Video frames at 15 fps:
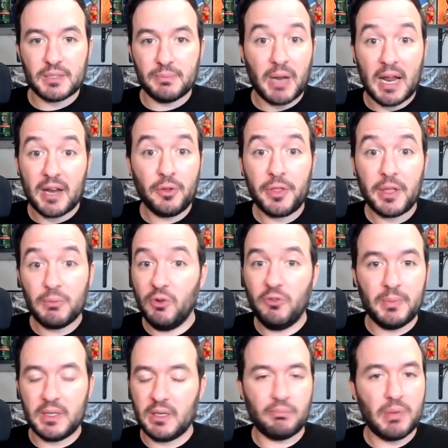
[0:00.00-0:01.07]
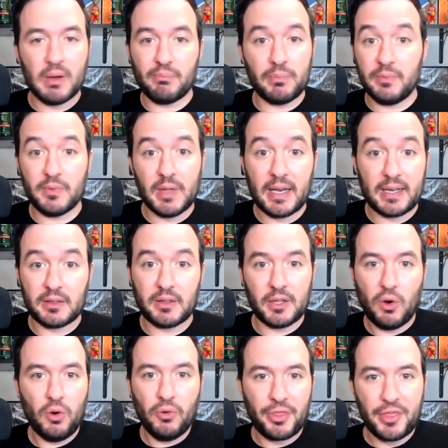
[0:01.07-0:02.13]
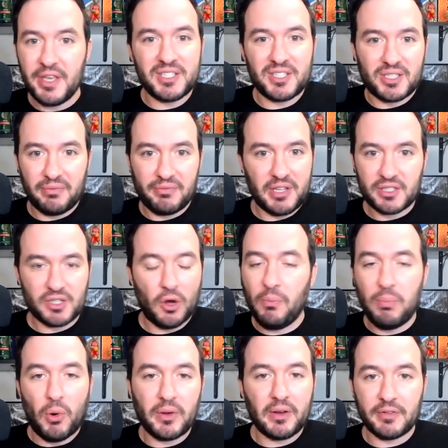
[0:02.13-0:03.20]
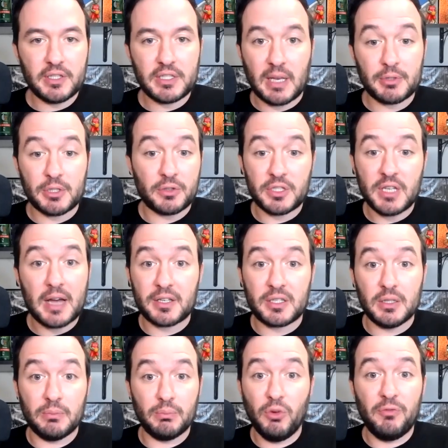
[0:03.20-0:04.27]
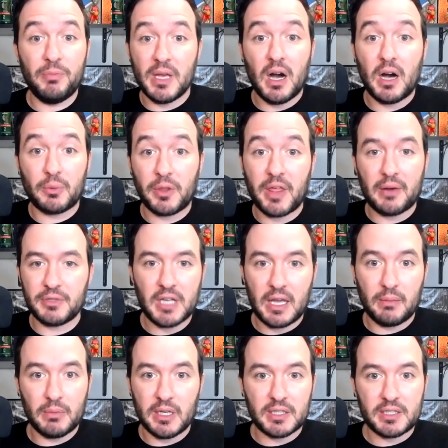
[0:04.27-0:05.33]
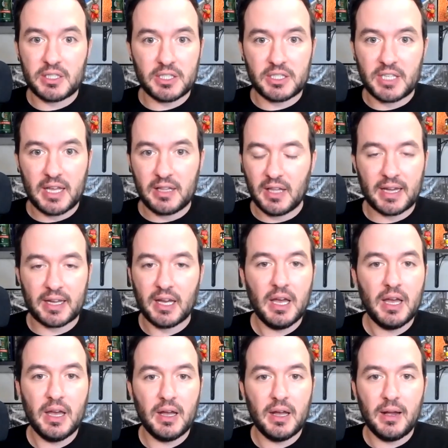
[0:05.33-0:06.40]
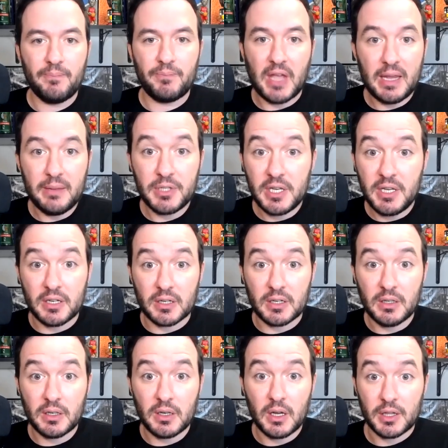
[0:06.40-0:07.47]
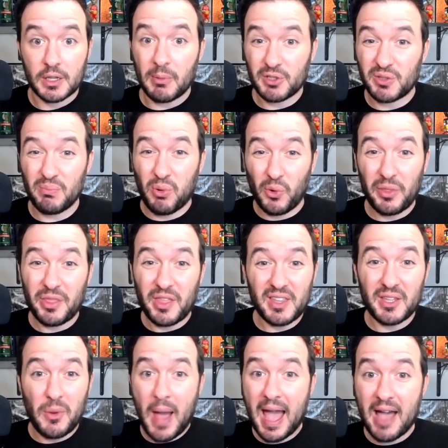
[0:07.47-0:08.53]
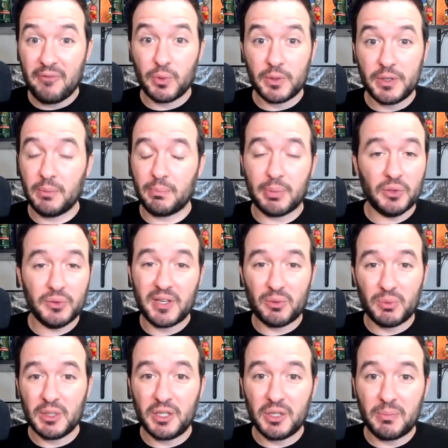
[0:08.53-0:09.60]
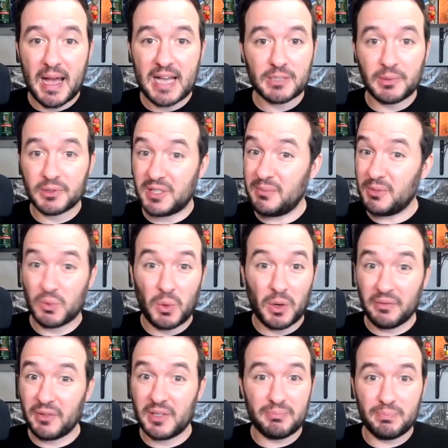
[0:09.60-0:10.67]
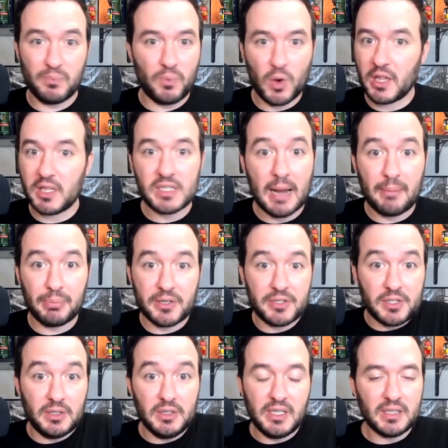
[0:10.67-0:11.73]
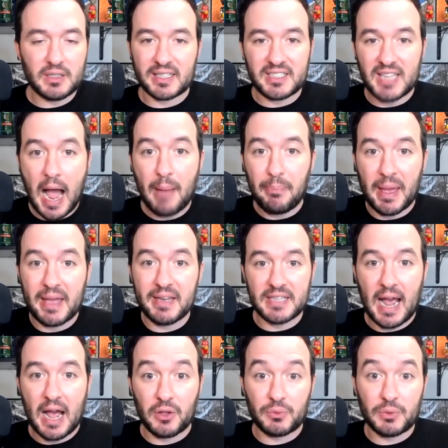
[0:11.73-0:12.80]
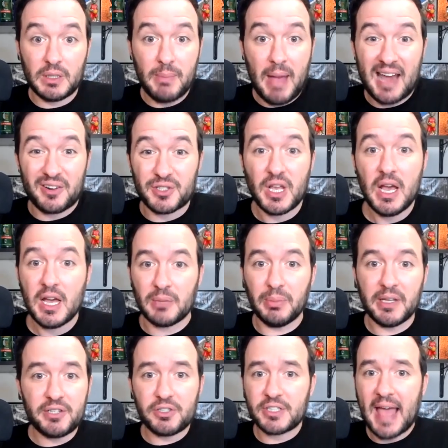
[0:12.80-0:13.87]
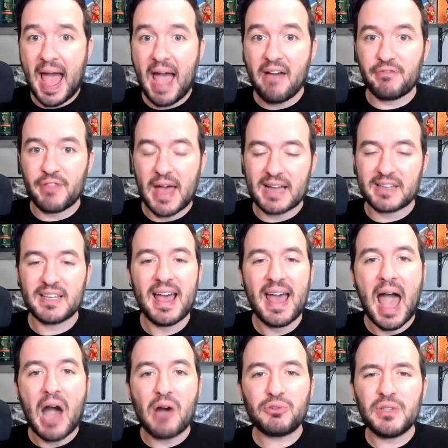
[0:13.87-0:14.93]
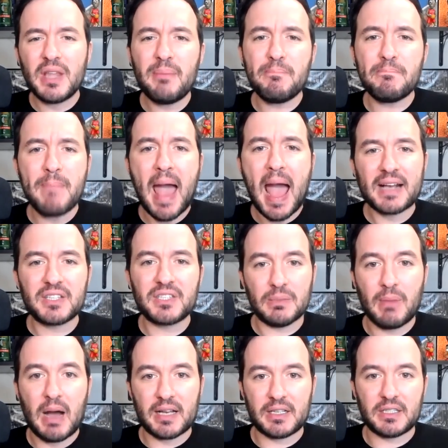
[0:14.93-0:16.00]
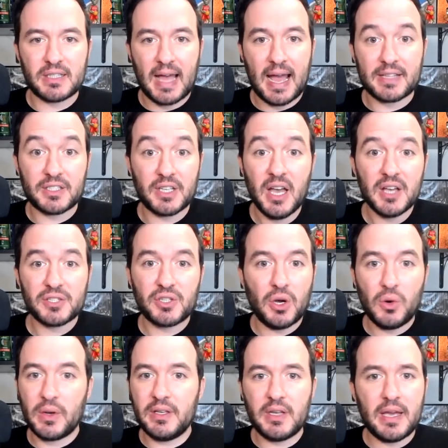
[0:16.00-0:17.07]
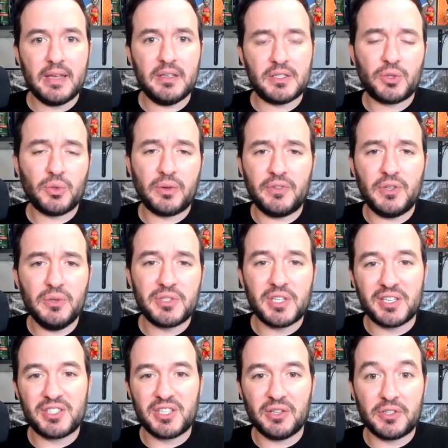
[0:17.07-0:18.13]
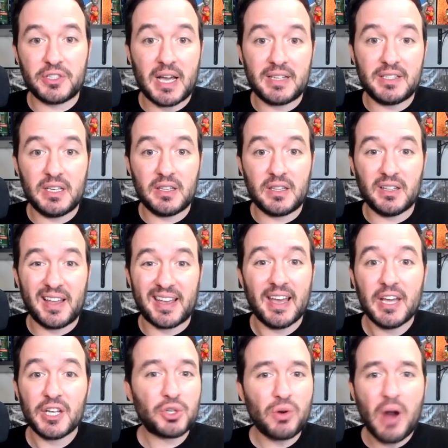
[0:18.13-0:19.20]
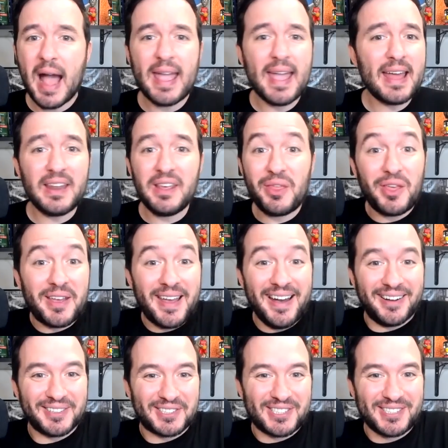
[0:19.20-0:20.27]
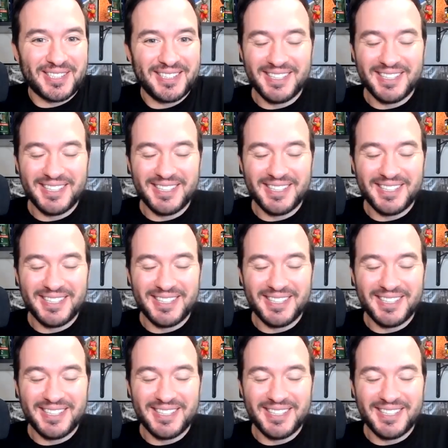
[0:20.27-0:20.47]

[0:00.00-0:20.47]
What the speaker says: But I don't think the whole thesis of this, the whole point of this episode, is not to move beyond without Dame. It's to say, like, Dame's here. The most important thing that you have when you're building a really good basketball team is one of the top players in the league. Like, top end talent really matters. The Blazers have that. How do they maximize that? So in sort of using Ziller's idea that, like, try anything else.